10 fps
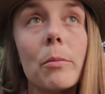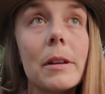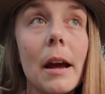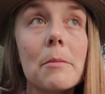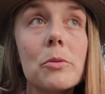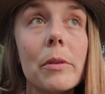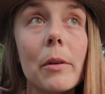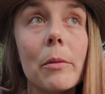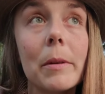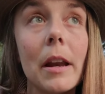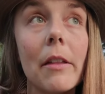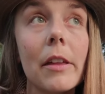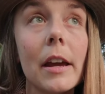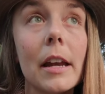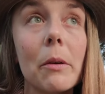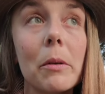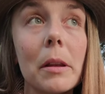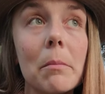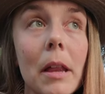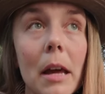would be times when there would be nothing, and I would
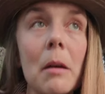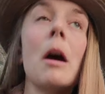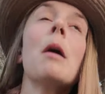be like,